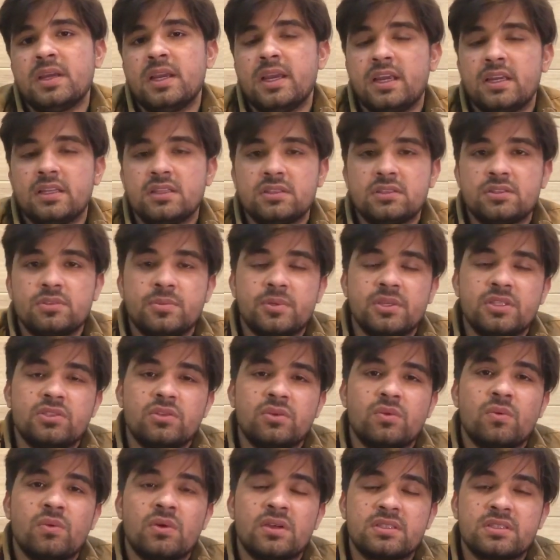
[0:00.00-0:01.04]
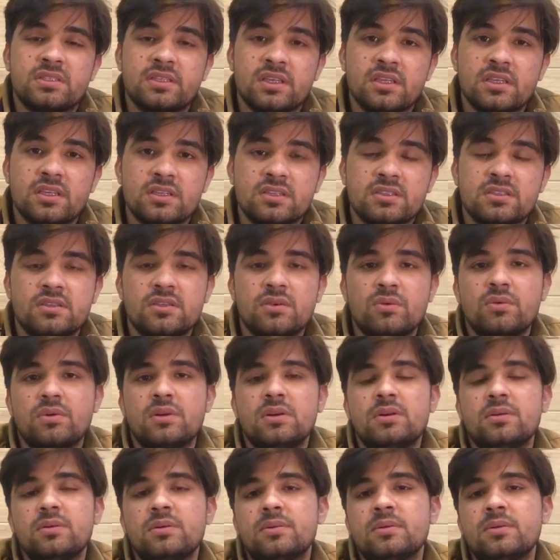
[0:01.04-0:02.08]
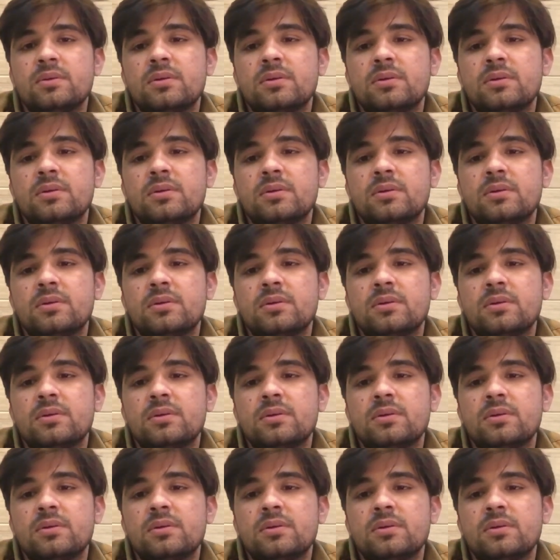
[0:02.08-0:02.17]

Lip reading: and this patient was taking several